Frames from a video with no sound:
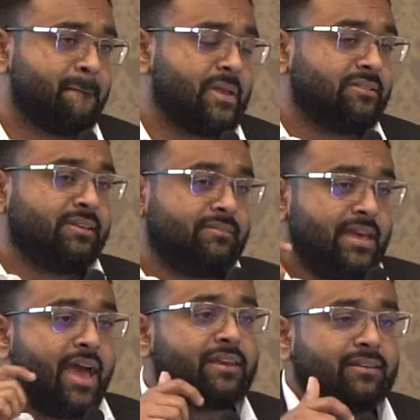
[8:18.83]
So I think
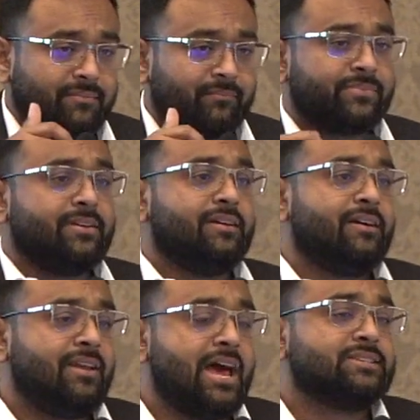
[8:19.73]
therein
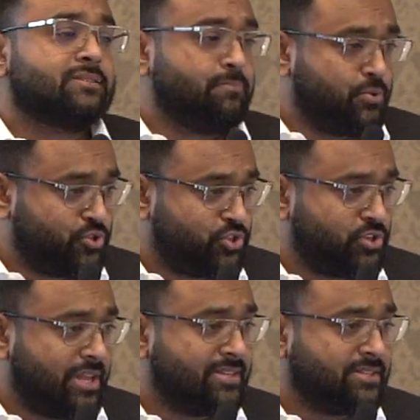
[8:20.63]
lies the push, and this